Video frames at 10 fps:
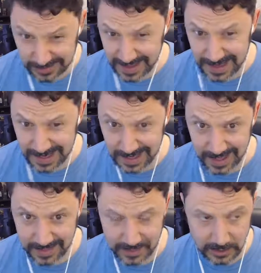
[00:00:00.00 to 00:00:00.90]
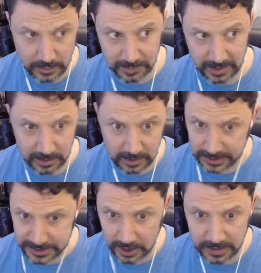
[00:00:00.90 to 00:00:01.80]
that, and then you compare it on a
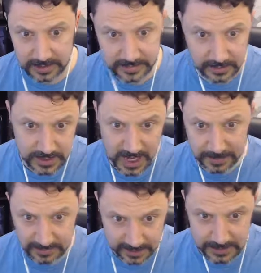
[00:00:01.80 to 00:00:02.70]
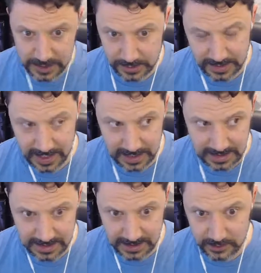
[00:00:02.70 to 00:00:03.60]
chart, and it tells you how many times you can cast
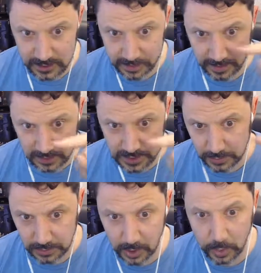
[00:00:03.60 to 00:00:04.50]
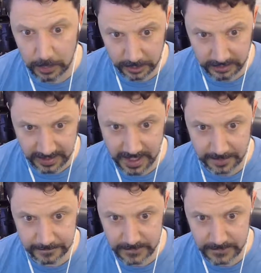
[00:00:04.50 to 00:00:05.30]
each of the spells you know per day.